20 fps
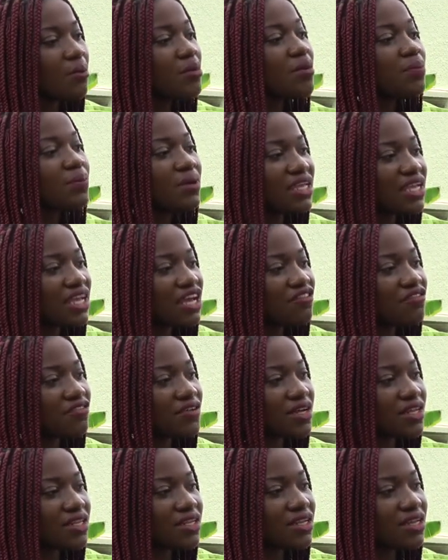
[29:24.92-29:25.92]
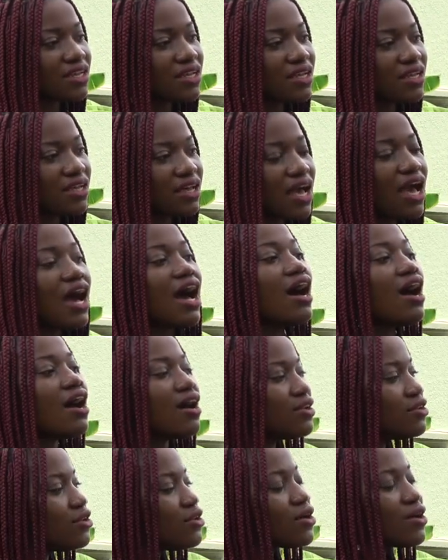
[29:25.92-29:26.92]
I'm a player fan.
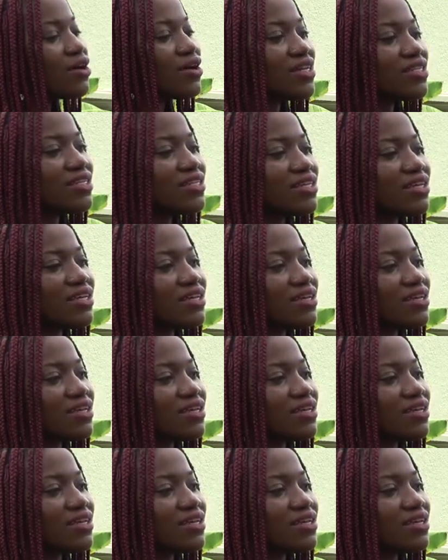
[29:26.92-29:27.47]
Look on